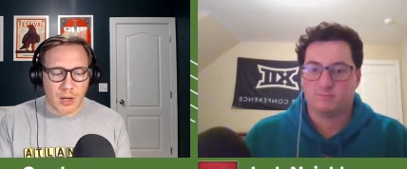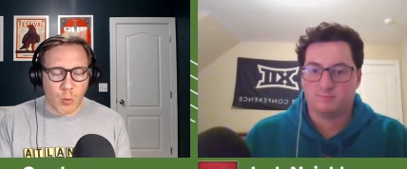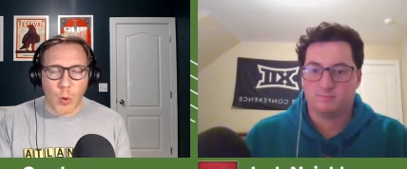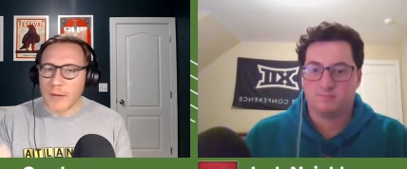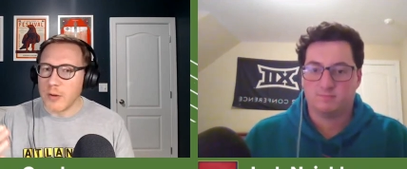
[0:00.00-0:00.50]
Speaker 1: uh,
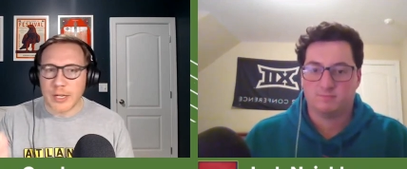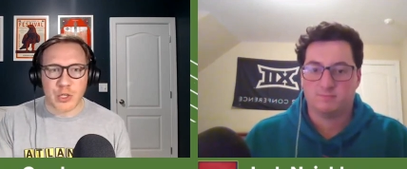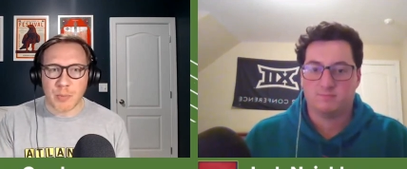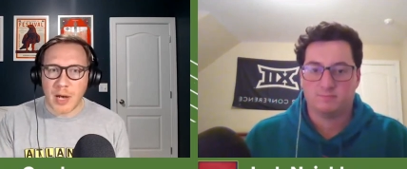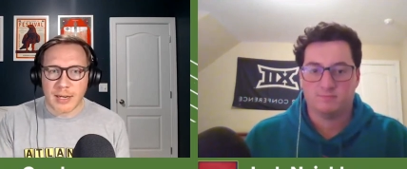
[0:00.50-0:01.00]
wherever you
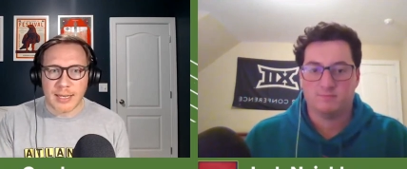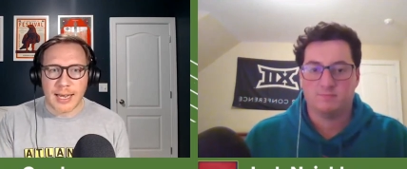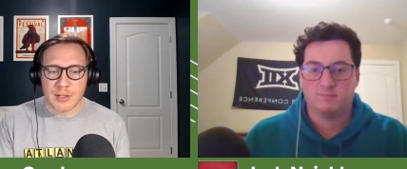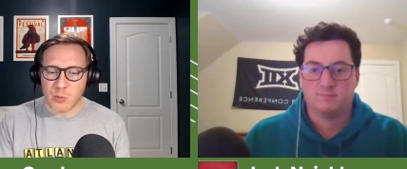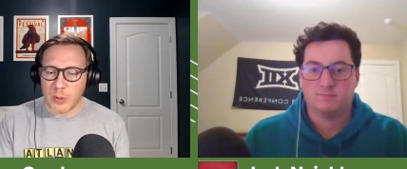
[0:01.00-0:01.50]
get your
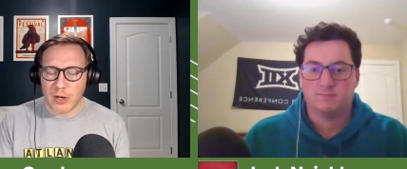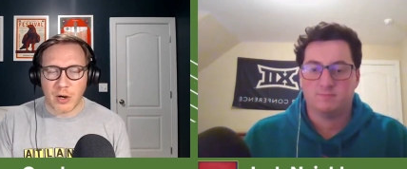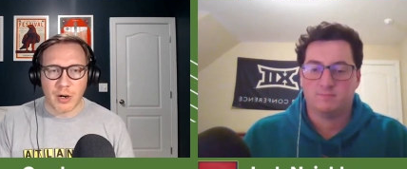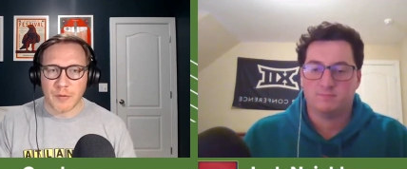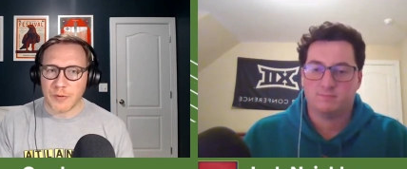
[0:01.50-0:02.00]
podcasts. We
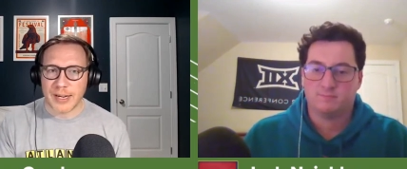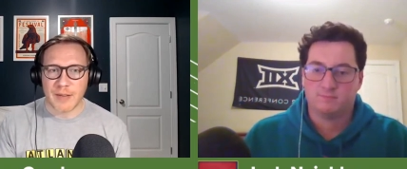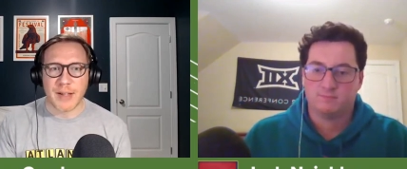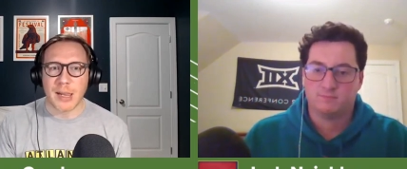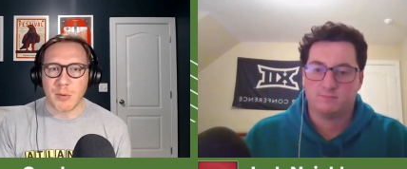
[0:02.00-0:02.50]
are free and
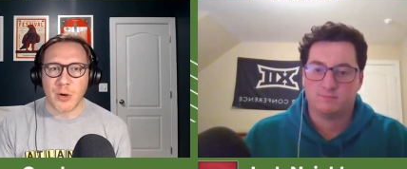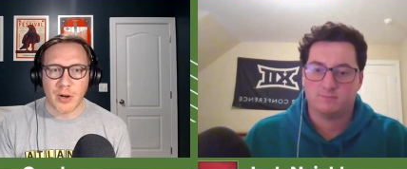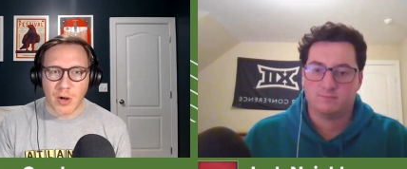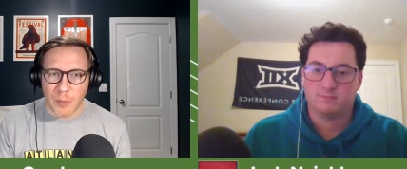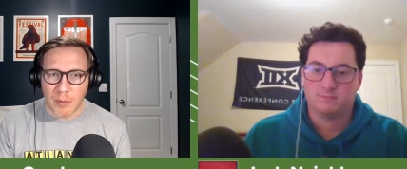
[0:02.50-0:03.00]
available
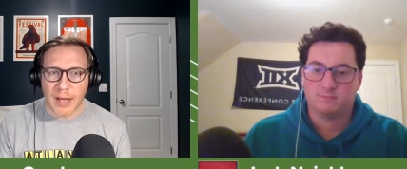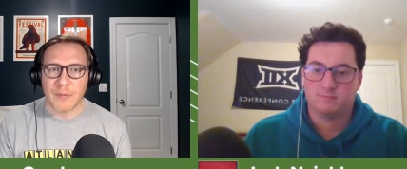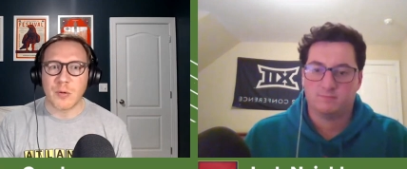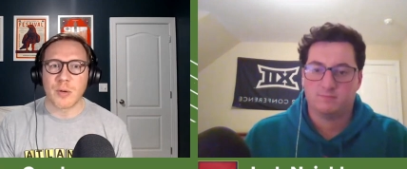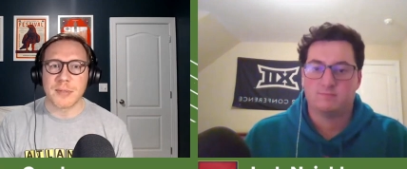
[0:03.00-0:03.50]
on all
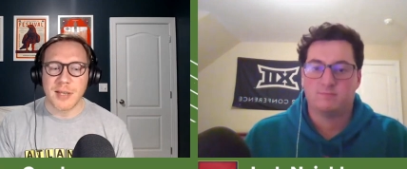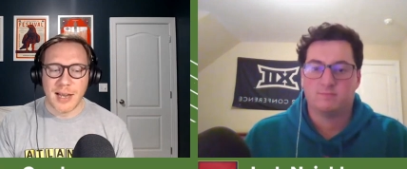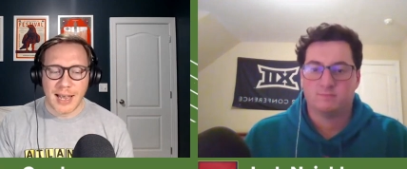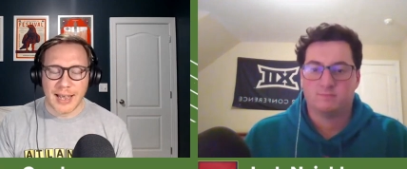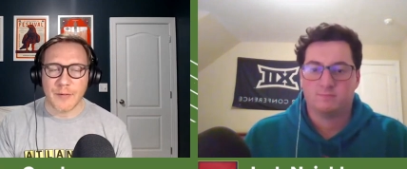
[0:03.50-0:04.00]
platforms
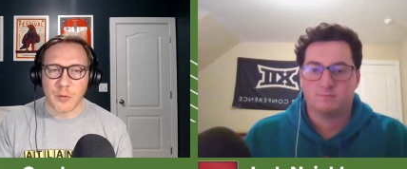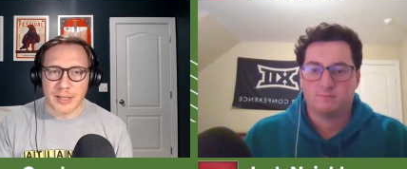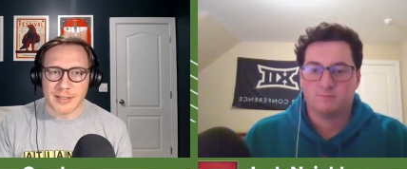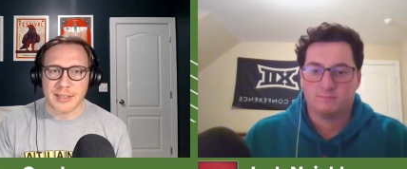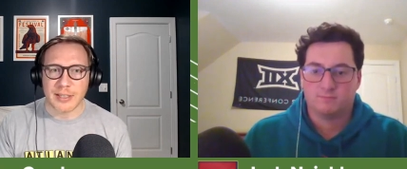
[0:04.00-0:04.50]

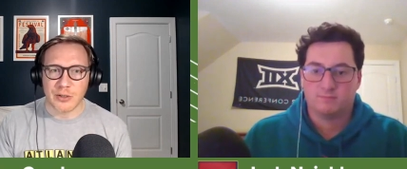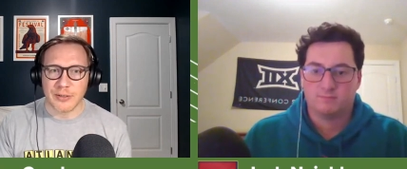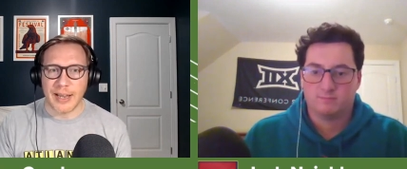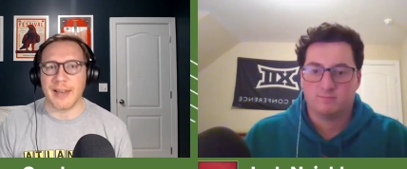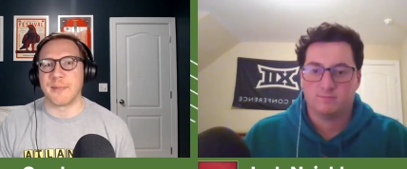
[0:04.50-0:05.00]
every
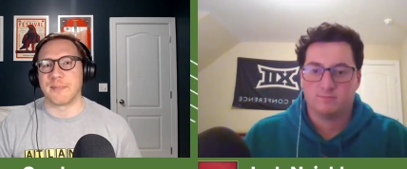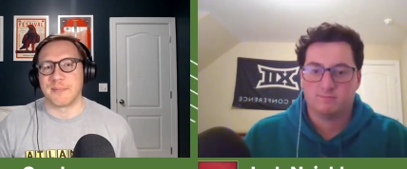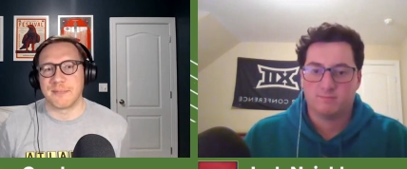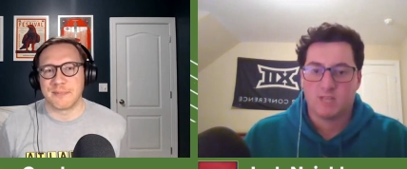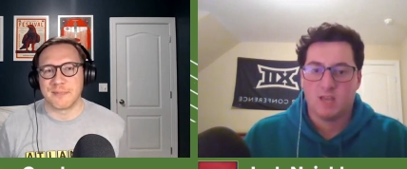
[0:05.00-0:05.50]
single day.
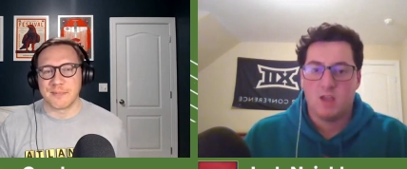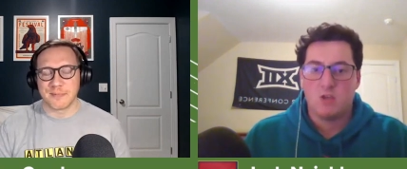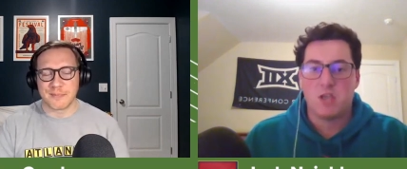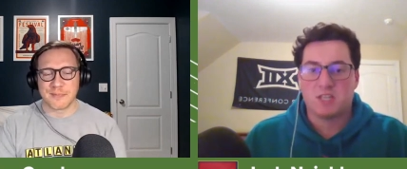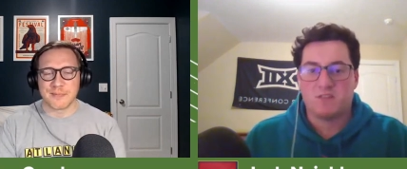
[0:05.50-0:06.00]

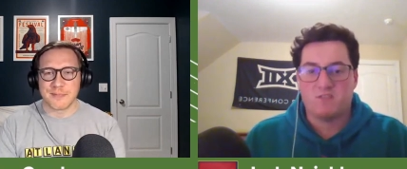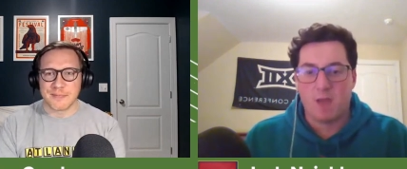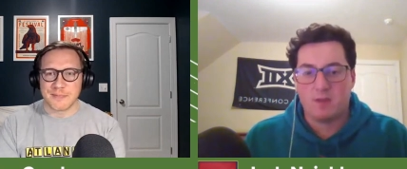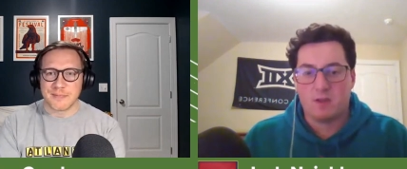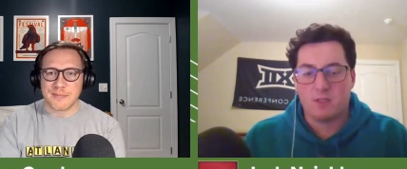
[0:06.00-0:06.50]
Speaker 2: You guys can
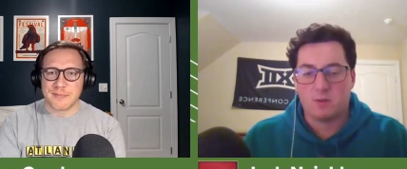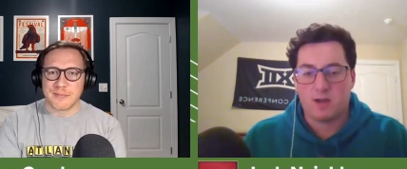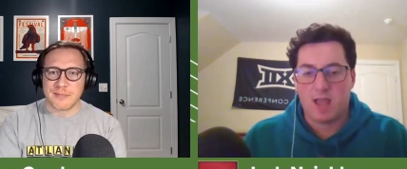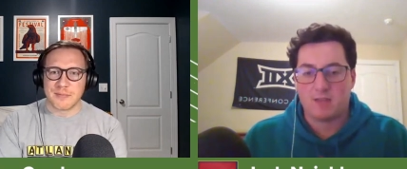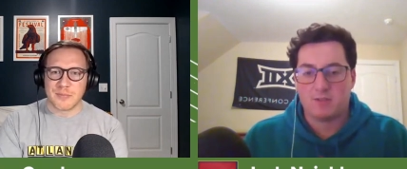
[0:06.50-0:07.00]
find me on
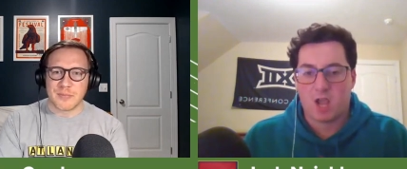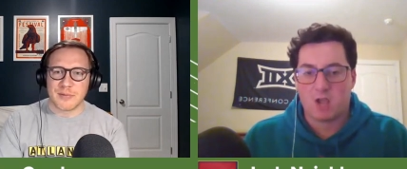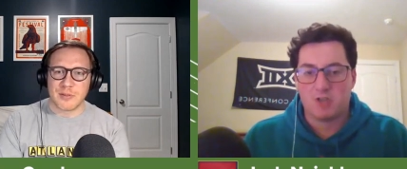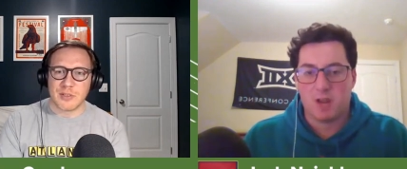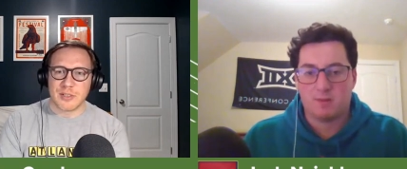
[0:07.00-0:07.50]
Twitter at
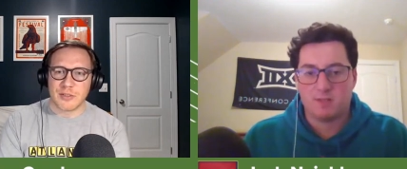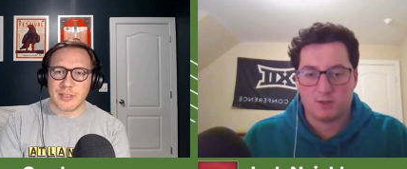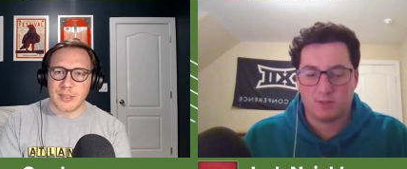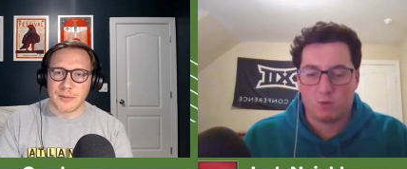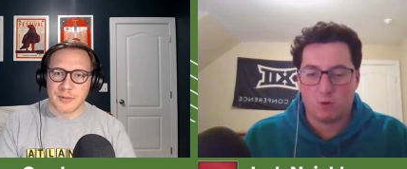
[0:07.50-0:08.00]
Josh Neighbors
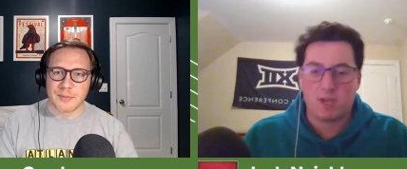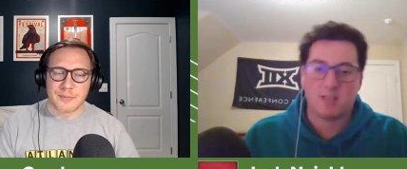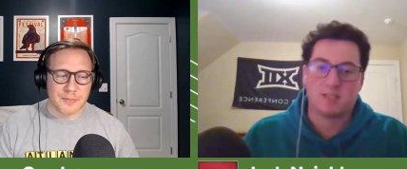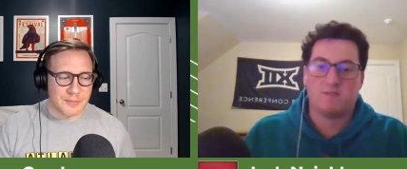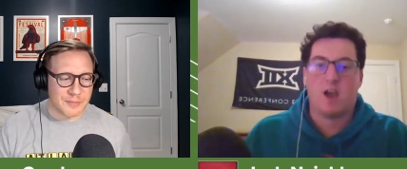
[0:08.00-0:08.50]
underscore. You
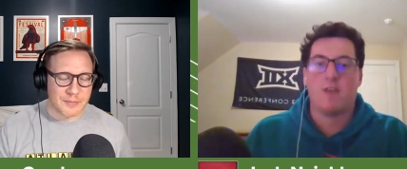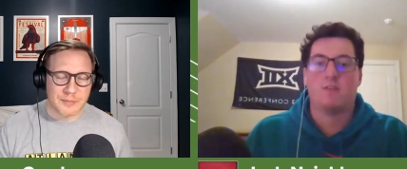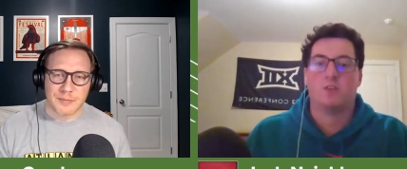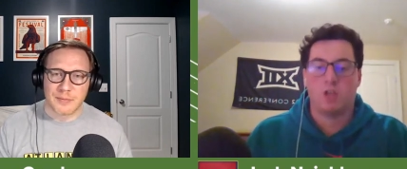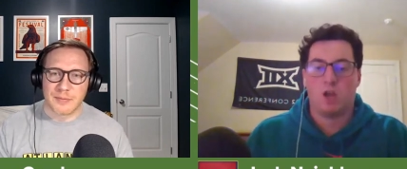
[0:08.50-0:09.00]
guys can
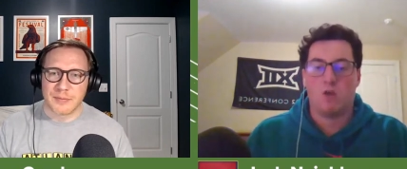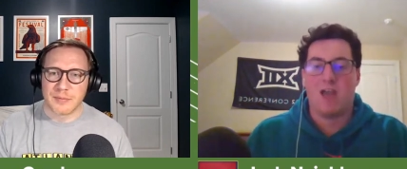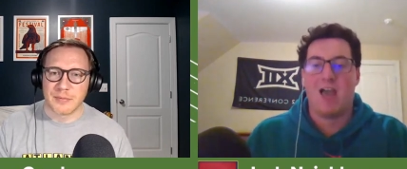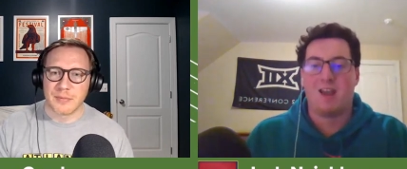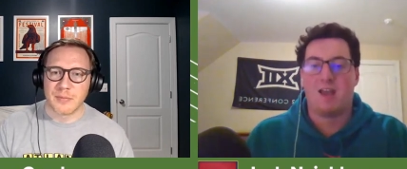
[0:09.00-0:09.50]
find the
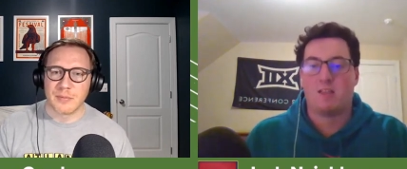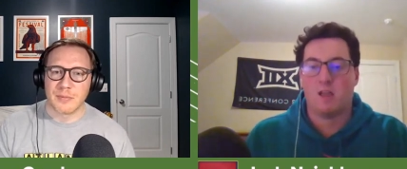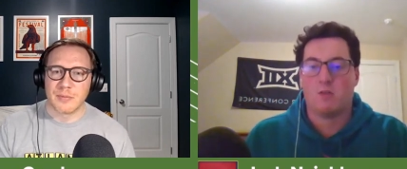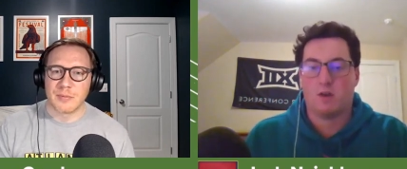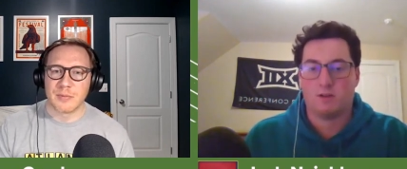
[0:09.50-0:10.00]
show at
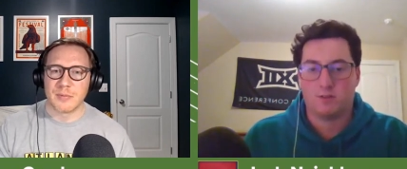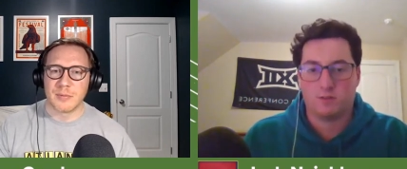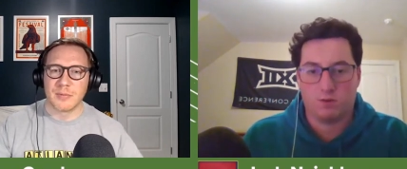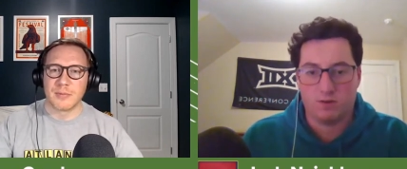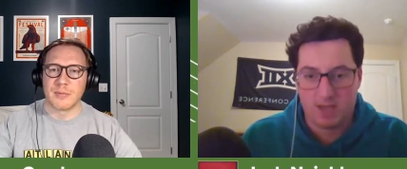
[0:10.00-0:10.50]
LO
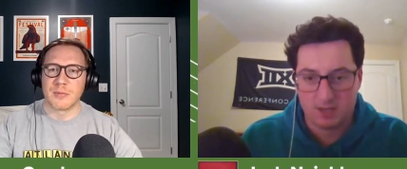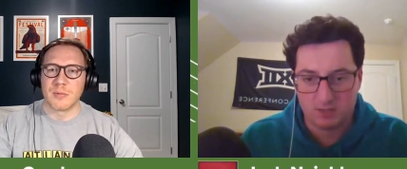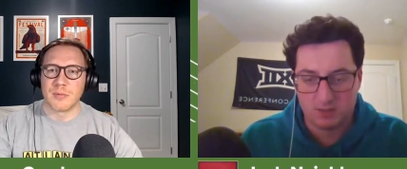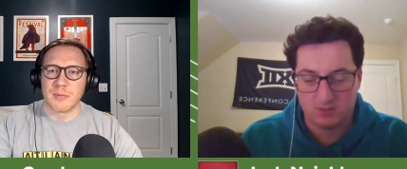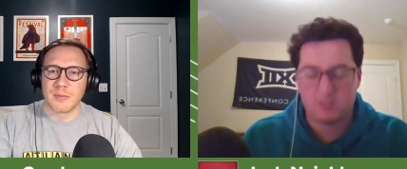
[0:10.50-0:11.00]
underscore
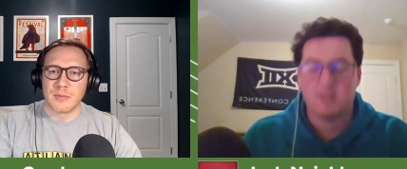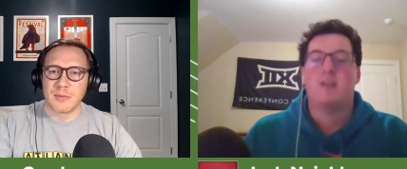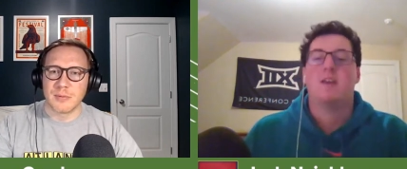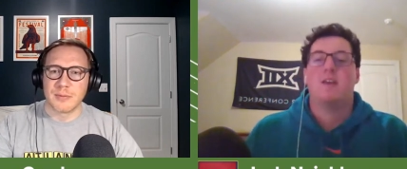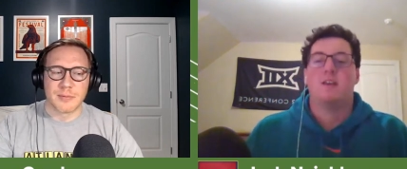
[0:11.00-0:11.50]
Nationals.
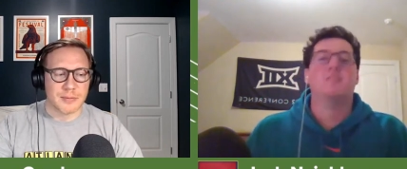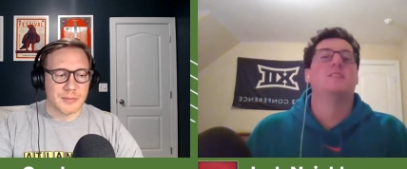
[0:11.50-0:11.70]
And